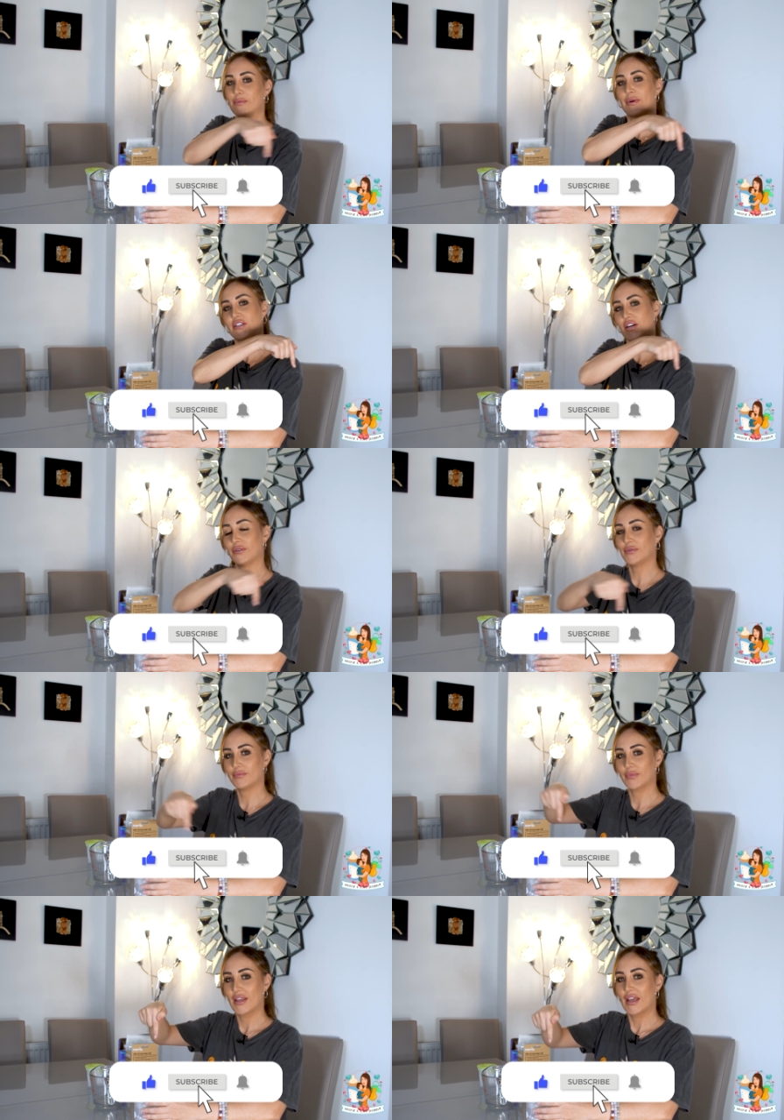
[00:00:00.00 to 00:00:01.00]
to my channel.
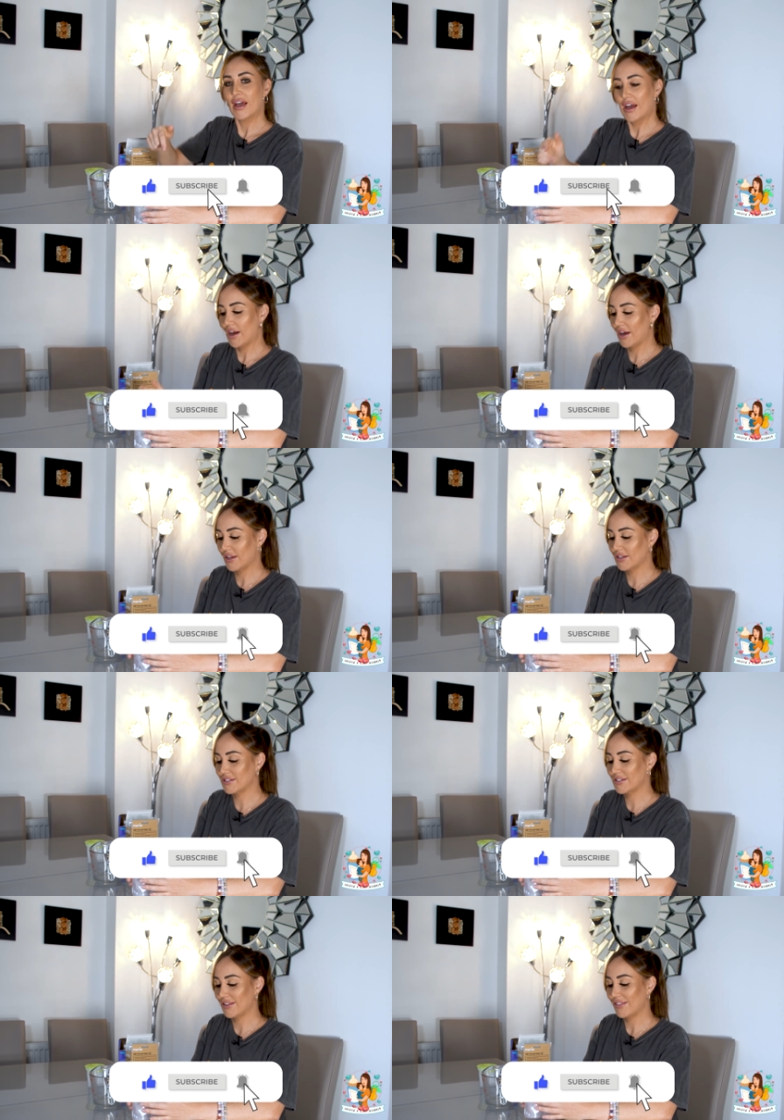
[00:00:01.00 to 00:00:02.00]

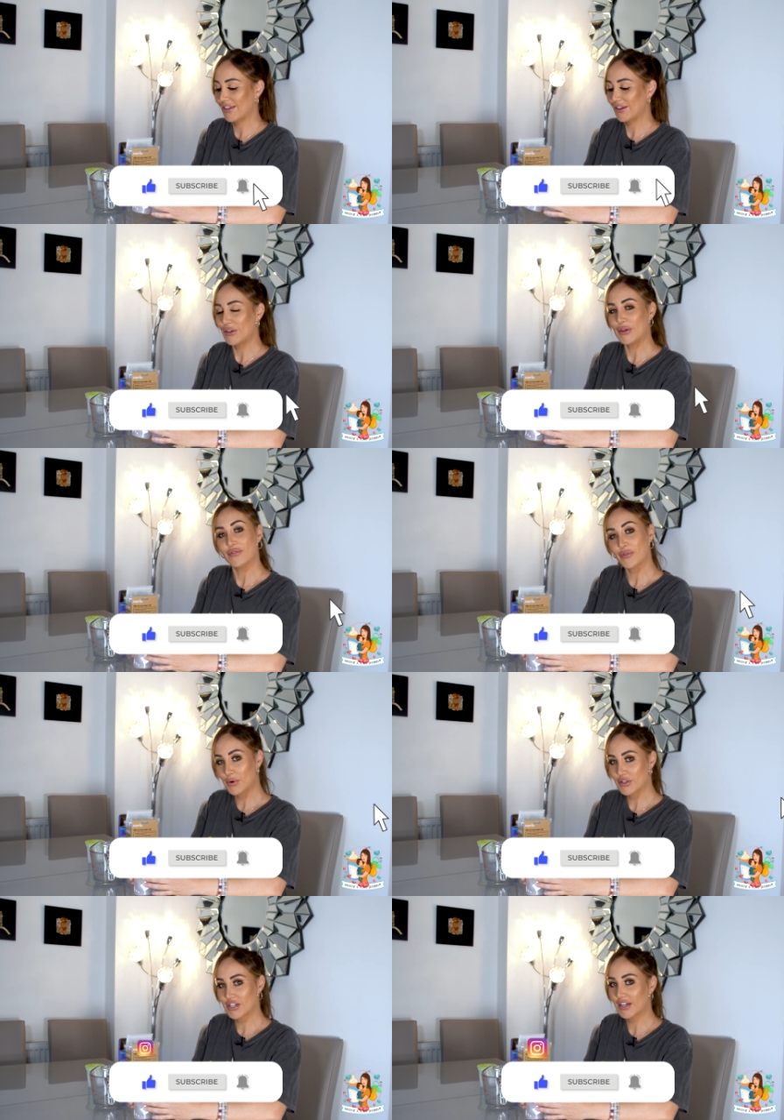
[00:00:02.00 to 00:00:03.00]
And thank you for
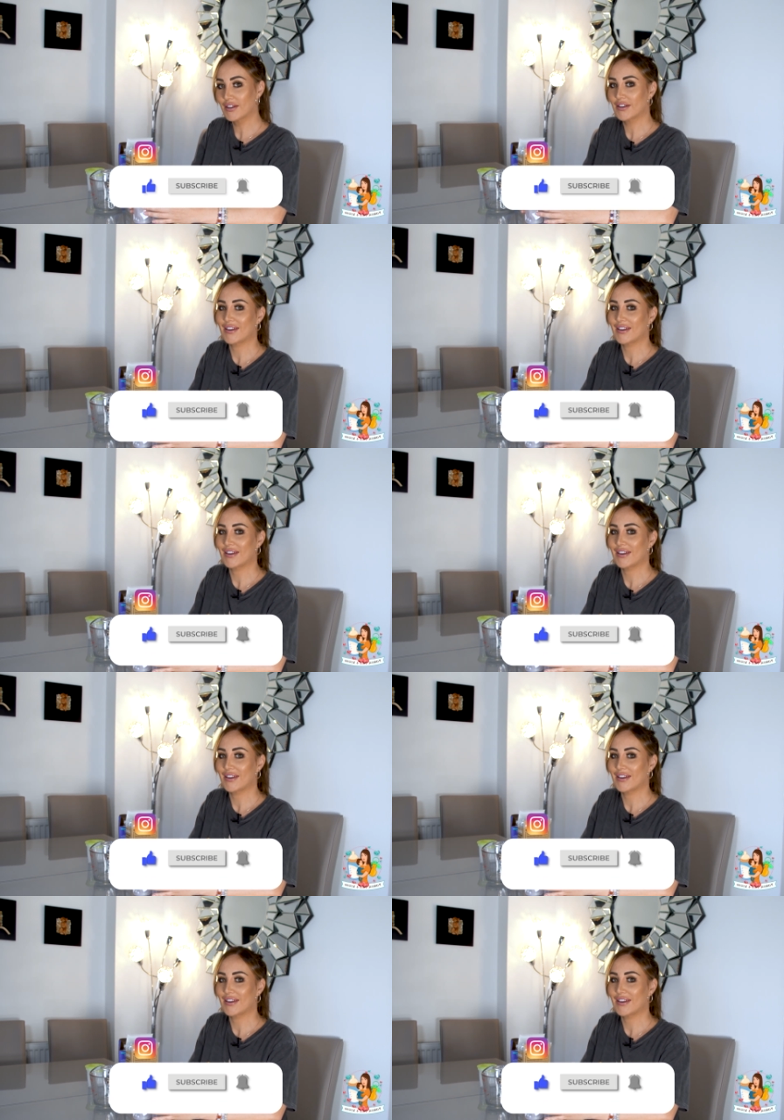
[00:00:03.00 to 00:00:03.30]
watching,